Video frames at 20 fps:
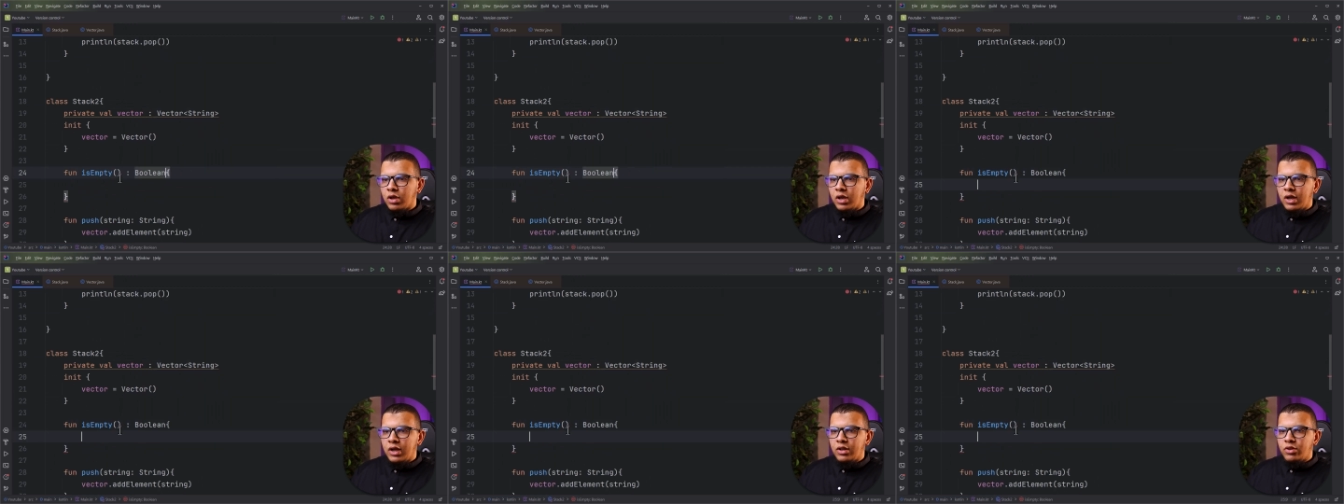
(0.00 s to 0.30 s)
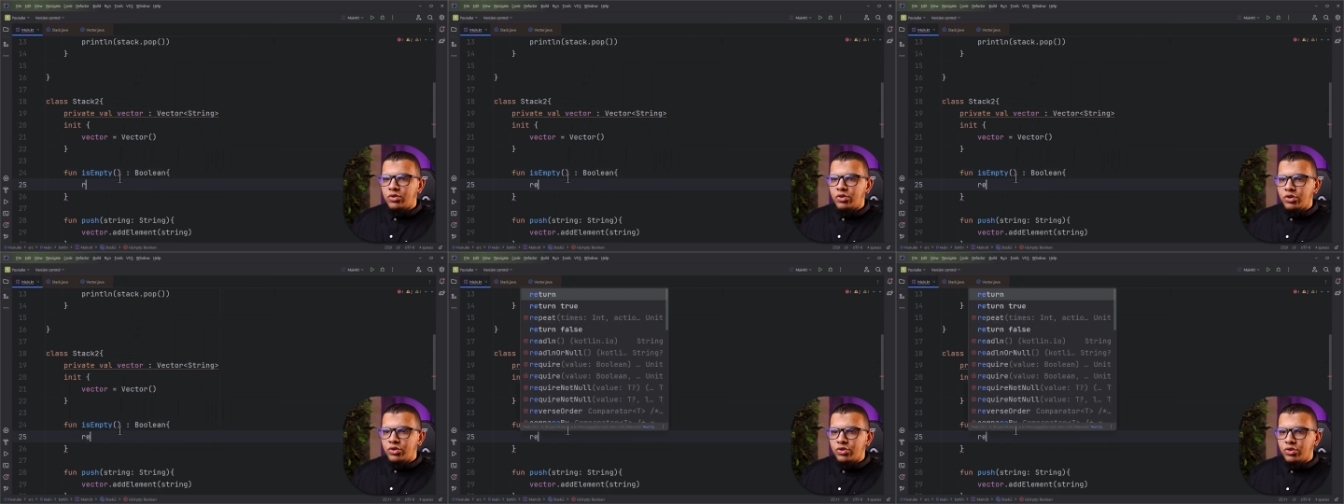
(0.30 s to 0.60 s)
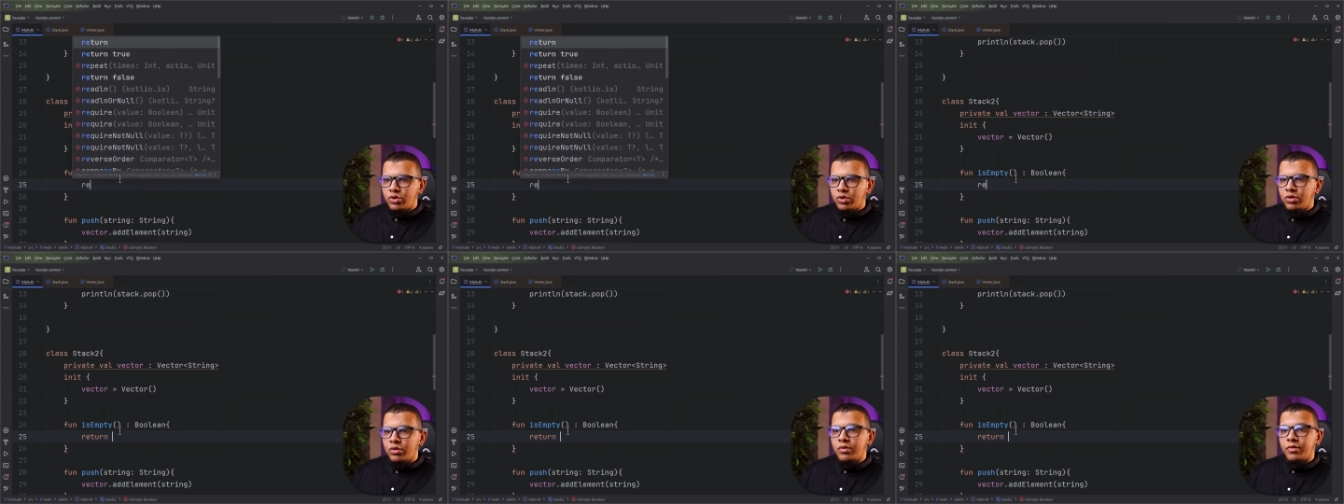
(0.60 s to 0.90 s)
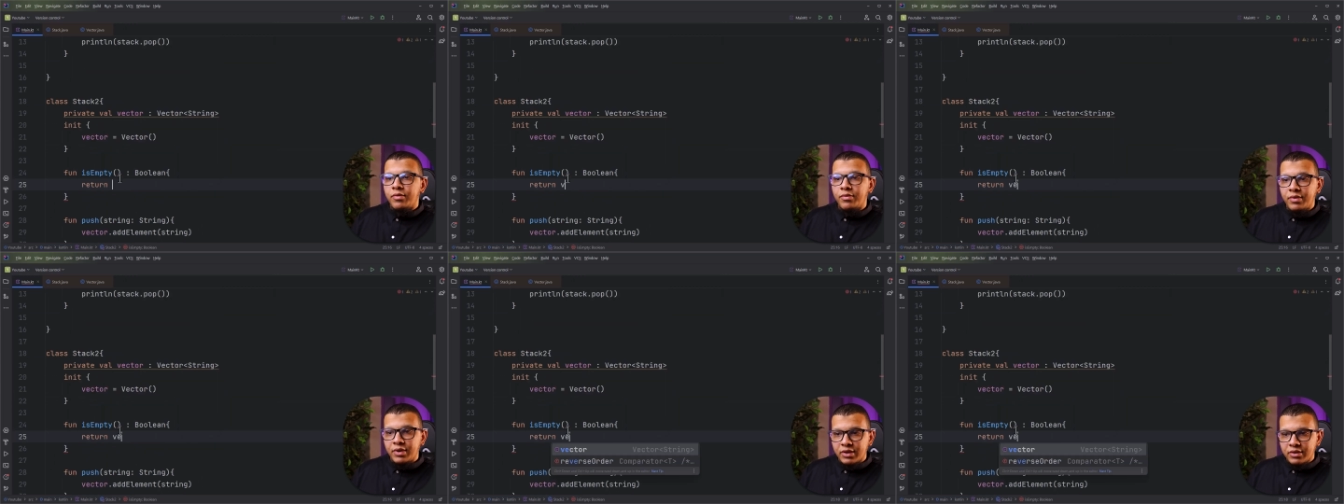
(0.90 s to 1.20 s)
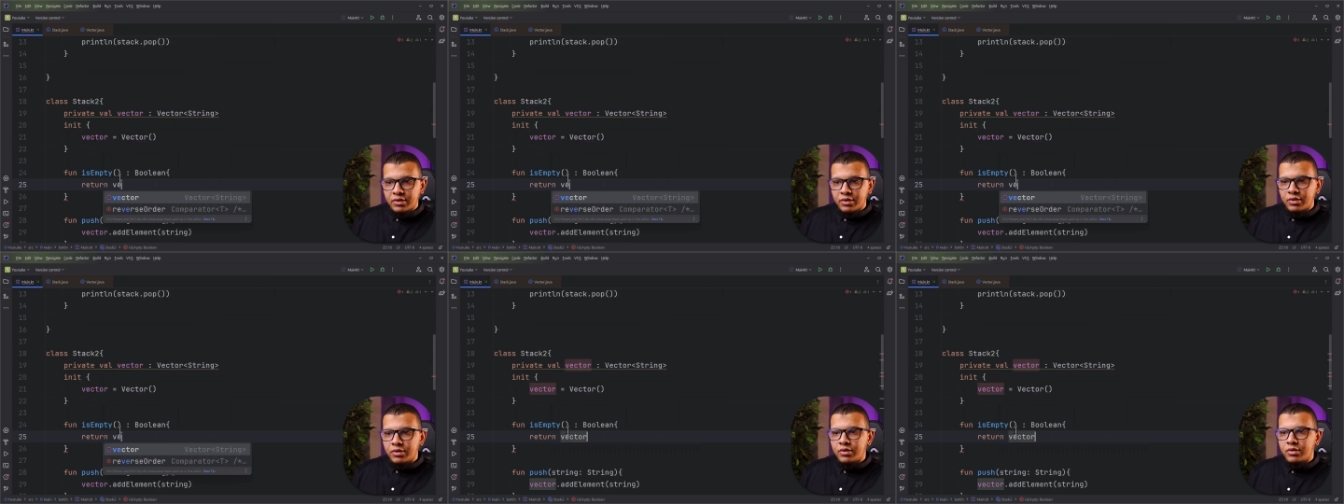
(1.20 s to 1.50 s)
and return
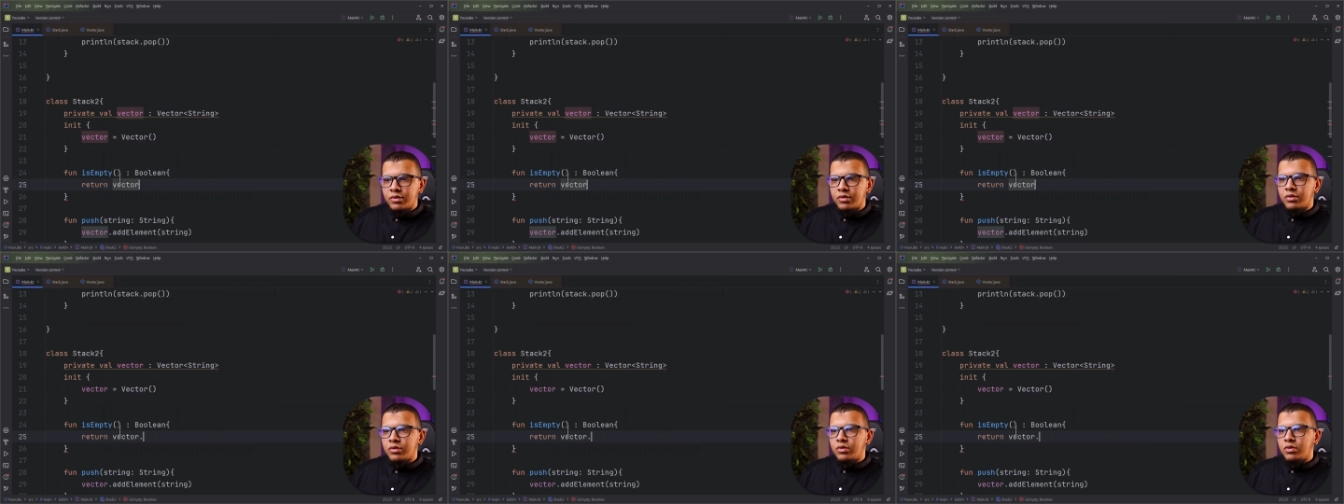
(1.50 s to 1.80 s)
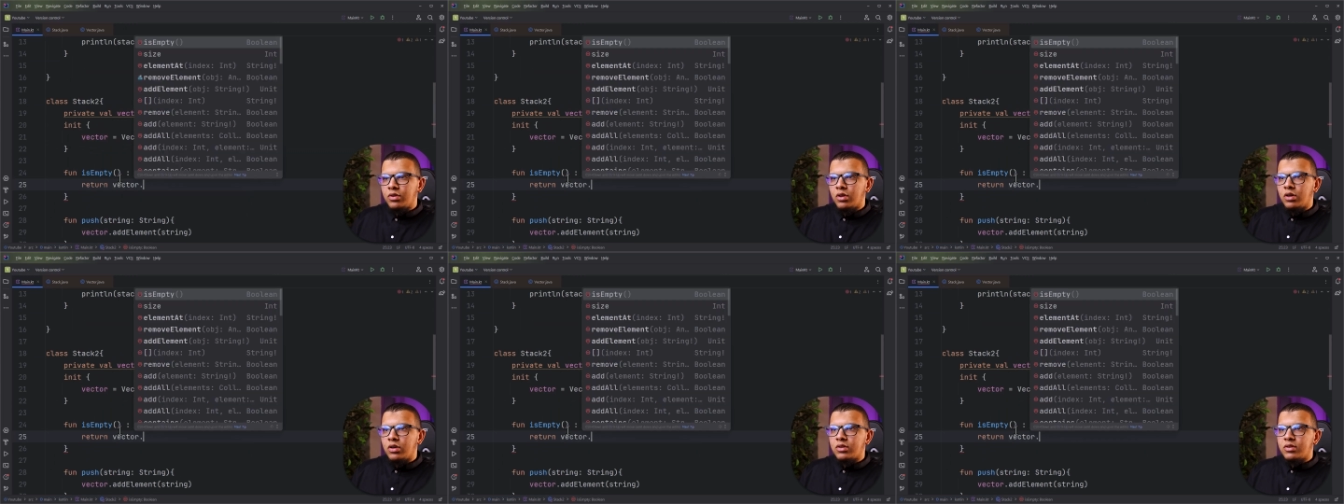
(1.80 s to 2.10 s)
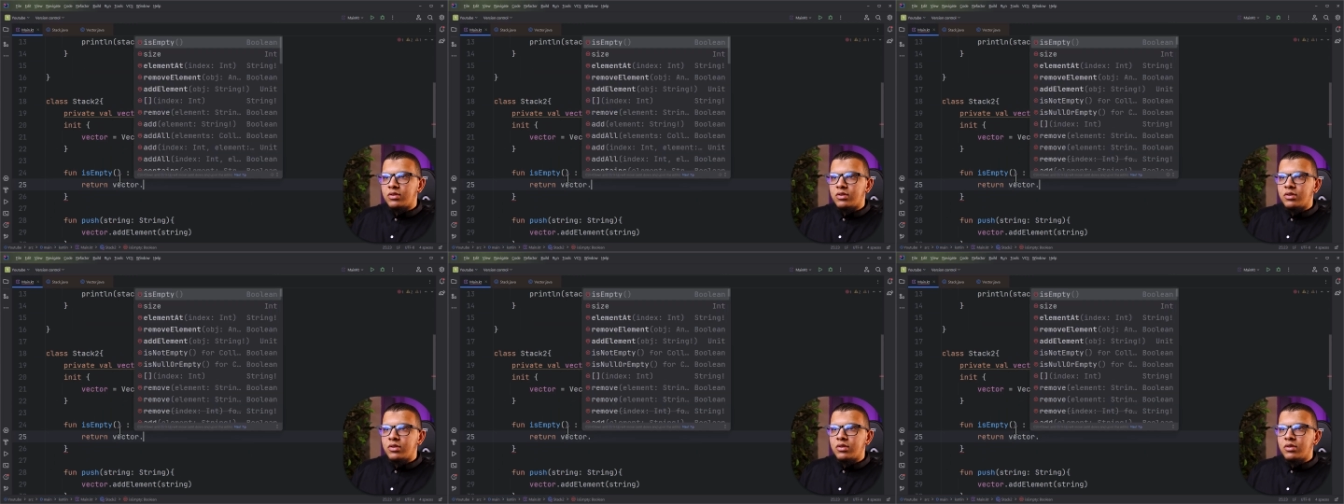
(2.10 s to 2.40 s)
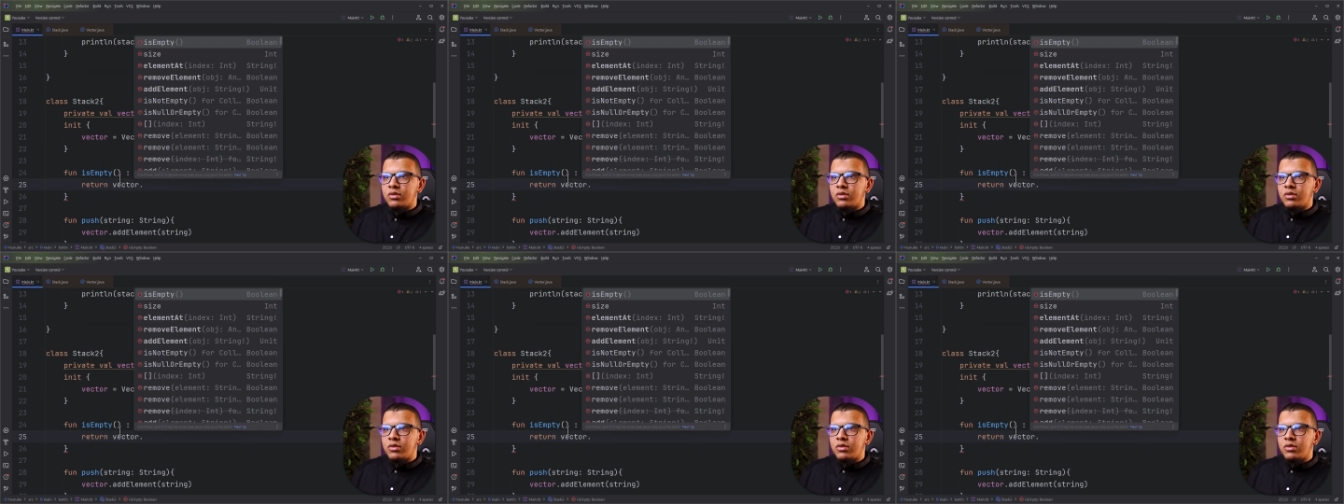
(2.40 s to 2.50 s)
vector dot